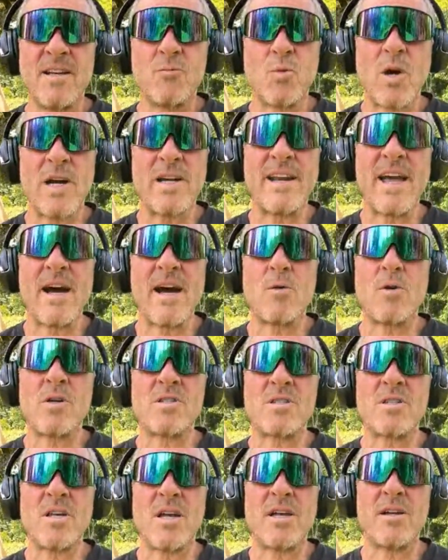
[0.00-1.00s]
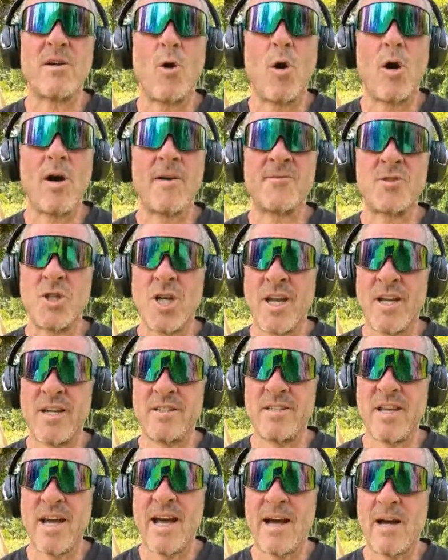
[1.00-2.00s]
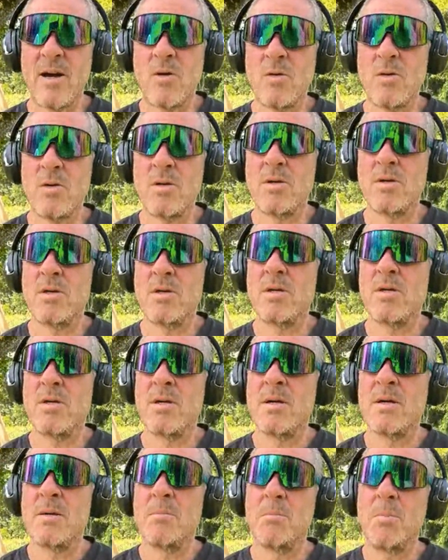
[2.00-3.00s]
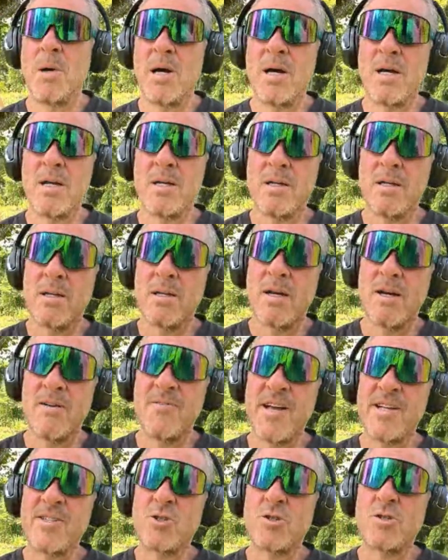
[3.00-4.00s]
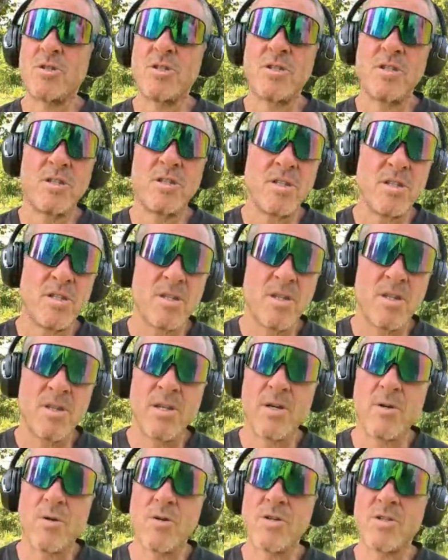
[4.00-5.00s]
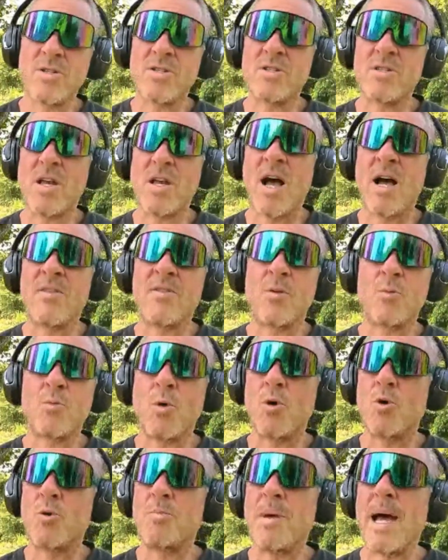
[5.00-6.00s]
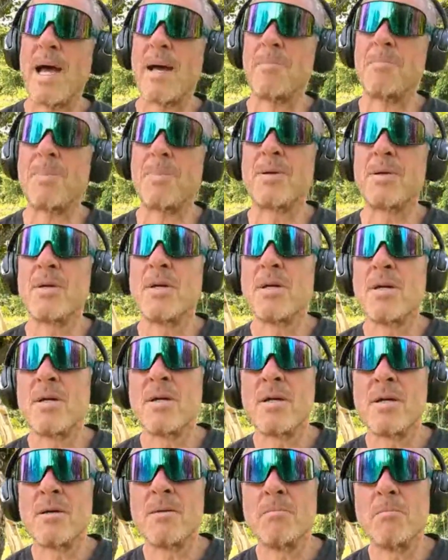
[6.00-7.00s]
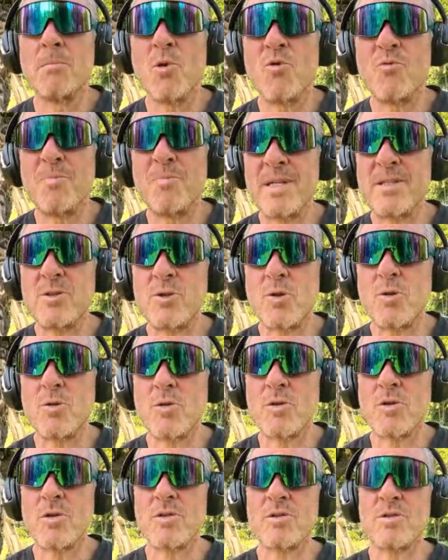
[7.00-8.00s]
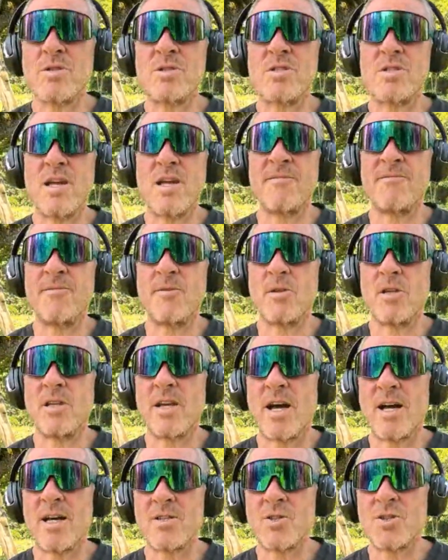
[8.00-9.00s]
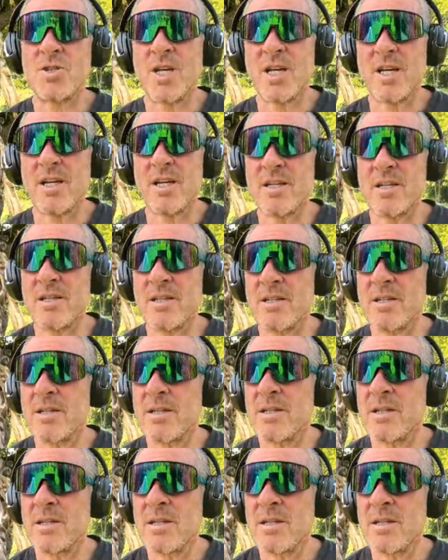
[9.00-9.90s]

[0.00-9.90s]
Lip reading: right now it's a off-chain DAO, but eventually there is on the roadmap movement towards a fully on-chain